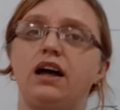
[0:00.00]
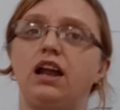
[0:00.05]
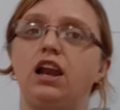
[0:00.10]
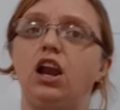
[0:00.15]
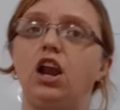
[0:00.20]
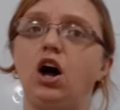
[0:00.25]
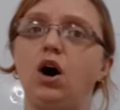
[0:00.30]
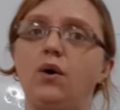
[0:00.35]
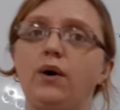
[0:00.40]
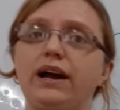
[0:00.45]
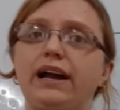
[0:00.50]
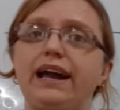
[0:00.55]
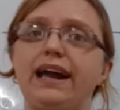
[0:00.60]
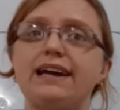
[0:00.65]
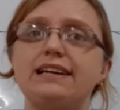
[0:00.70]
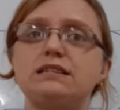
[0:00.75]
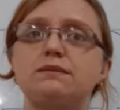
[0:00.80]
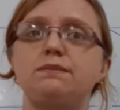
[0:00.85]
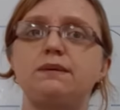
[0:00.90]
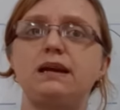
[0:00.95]

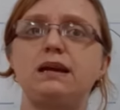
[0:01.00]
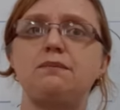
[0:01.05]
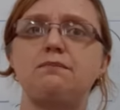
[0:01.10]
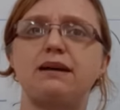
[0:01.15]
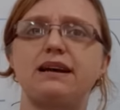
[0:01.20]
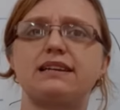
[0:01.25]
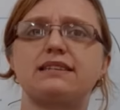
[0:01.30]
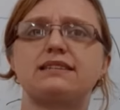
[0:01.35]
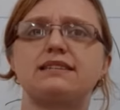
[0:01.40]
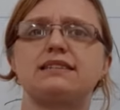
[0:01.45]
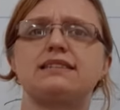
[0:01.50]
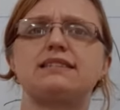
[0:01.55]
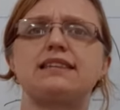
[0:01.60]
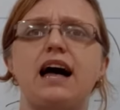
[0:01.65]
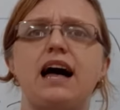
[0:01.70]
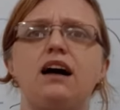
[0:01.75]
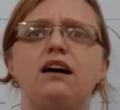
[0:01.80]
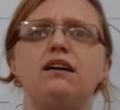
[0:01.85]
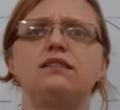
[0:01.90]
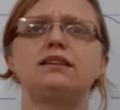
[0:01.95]
Lowercase b makes the
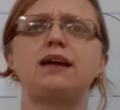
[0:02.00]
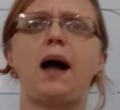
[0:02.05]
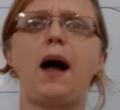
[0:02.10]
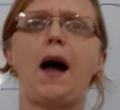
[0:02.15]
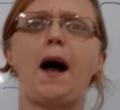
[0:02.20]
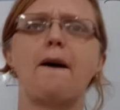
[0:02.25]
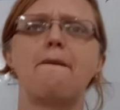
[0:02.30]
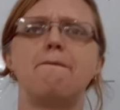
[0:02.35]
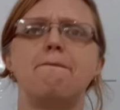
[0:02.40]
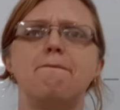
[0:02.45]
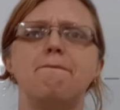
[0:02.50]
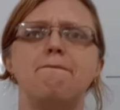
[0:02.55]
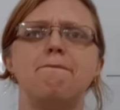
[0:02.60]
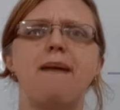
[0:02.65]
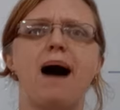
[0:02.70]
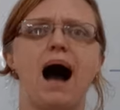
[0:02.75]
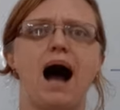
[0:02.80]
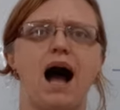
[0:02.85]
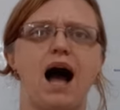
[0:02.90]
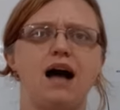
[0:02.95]
sound
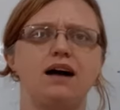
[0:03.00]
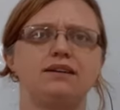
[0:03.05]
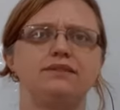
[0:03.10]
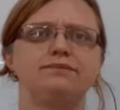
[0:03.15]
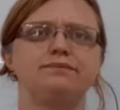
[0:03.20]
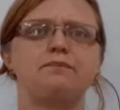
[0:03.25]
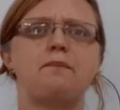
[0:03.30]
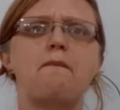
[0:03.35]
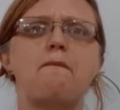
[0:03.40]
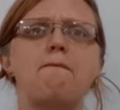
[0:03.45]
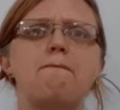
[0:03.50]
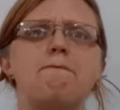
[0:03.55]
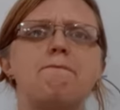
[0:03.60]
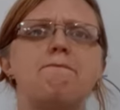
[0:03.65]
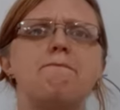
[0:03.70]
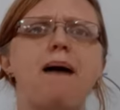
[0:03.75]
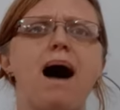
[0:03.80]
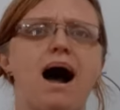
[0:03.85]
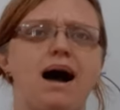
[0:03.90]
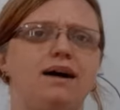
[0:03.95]
B,
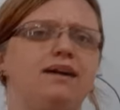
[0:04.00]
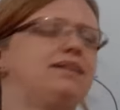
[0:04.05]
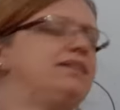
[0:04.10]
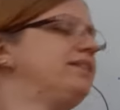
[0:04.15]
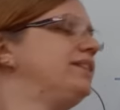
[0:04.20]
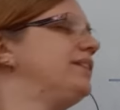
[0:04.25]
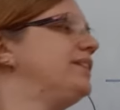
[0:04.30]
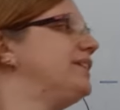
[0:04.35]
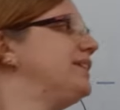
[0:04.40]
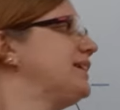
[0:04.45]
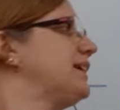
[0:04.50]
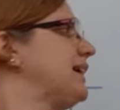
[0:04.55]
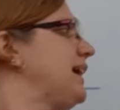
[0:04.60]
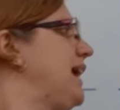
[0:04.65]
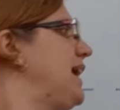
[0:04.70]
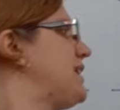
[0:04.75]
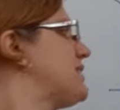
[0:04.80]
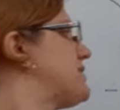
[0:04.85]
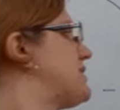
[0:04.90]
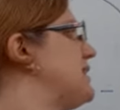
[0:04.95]
B.
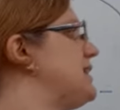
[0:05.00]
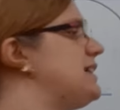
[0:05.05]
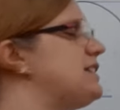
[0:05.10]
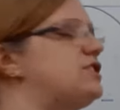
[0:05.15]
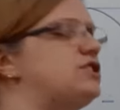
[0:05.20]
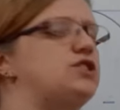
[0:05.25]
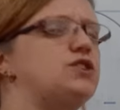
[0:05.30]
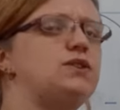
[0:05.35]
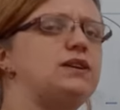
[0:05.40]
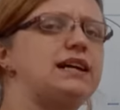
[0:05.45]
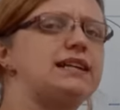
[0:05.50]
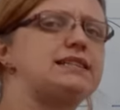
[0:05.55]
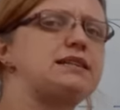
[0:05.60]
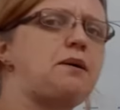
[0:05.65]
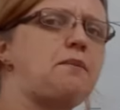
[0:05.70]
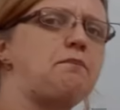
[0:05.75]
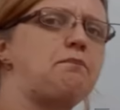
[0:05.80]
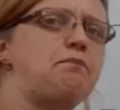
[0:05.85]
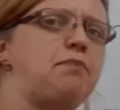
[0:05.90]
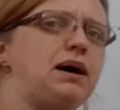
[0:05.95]
Okay, so let's do
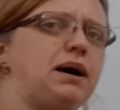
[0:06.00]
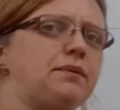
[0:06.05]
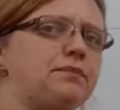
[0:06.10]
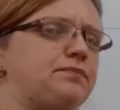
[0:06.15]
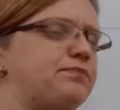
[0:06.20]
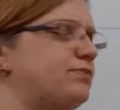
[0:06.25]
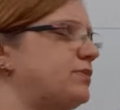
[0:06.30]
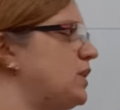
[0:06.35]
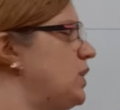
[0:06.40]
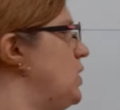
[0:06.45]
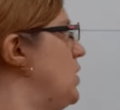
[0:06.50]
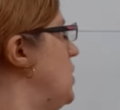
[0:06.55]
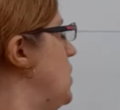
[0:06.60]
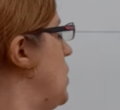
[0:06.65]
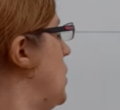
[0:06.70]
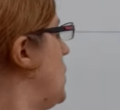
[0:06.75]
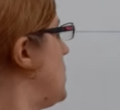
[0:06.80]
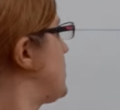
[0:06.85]
letter B.